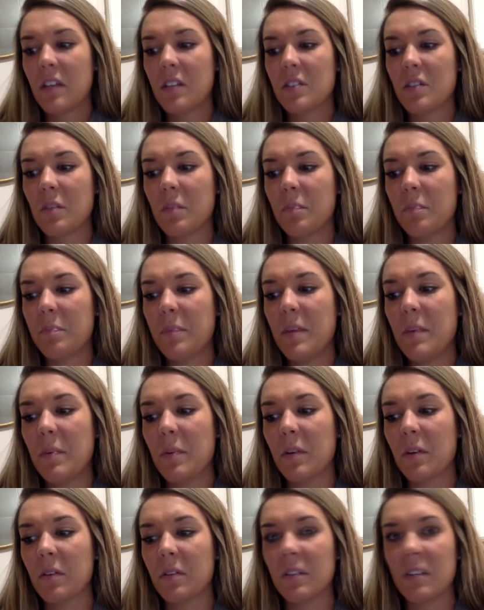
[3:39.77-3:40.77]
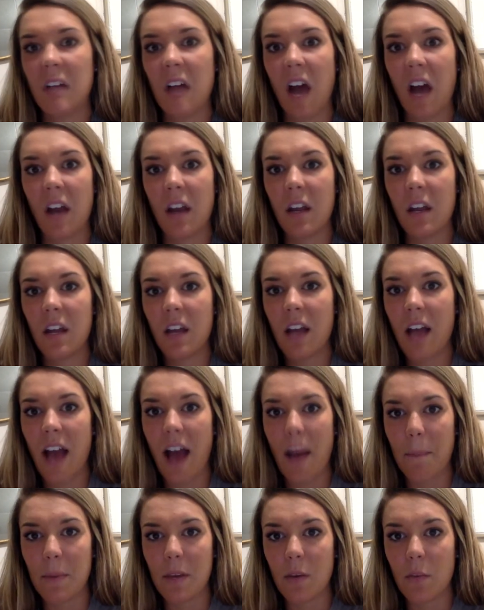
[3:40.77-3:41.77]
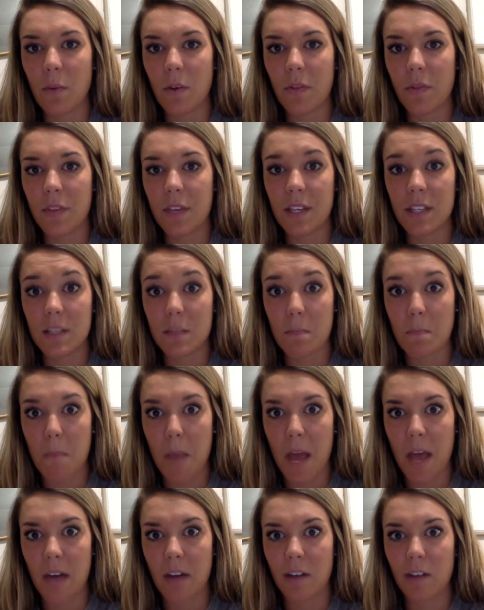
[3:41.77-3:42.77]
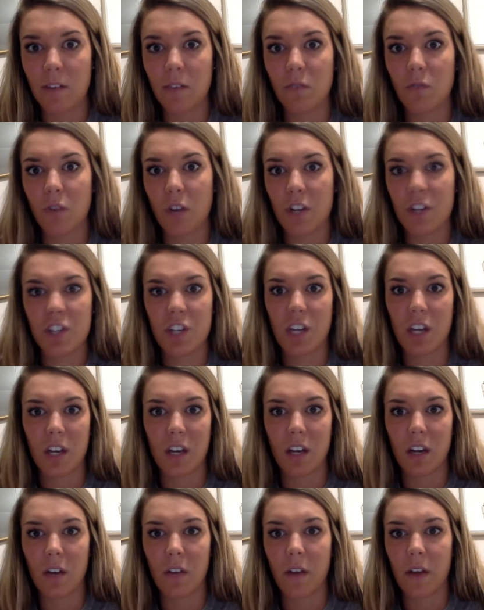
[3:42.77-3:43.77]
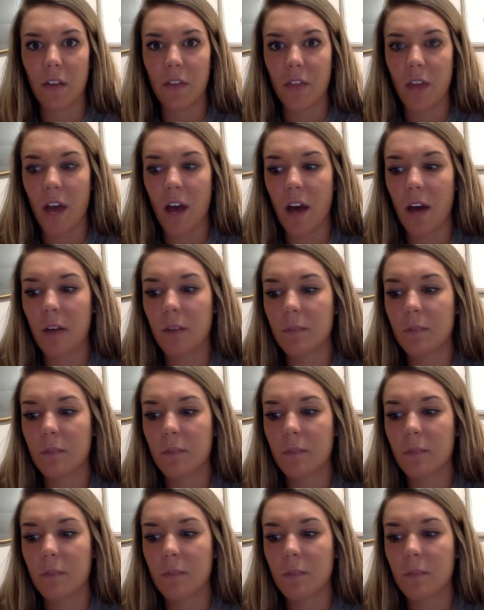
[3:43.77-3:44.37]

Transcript: So people are not happy with these men rushing in here like that.